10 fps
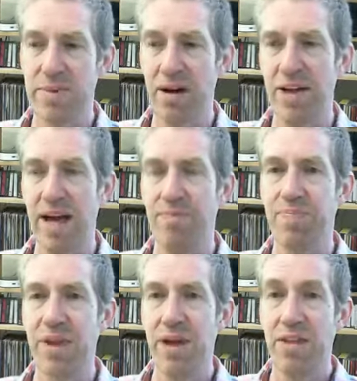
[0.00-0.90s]
Okay,
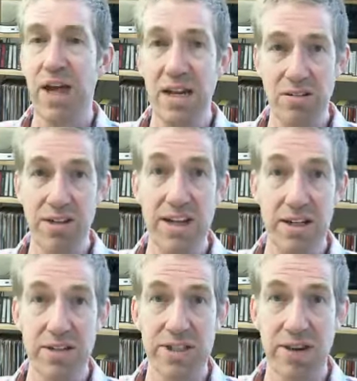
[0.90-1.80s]
that looks like a
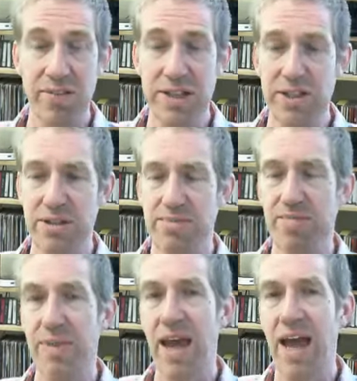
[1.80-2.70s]
good definition.
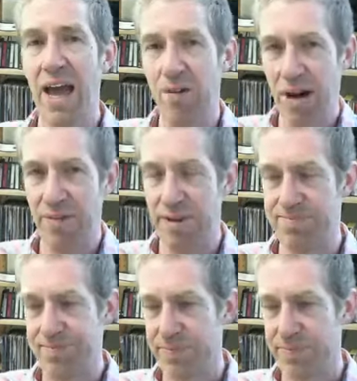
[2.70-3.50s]
However,